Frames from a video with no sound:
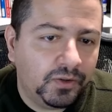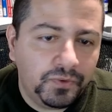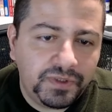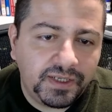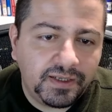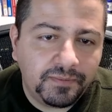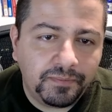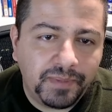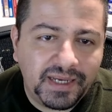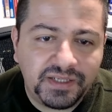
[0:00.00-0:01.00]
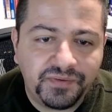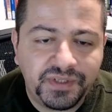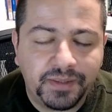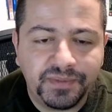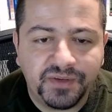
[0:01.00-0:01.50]
losing massive
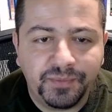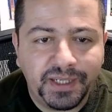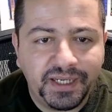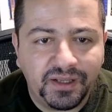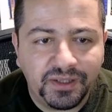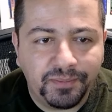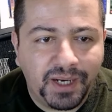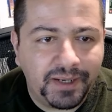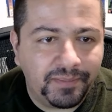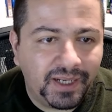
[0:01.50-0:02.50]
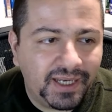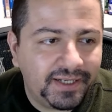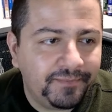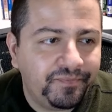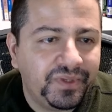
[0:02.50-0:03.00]
sums of money on the bottom line,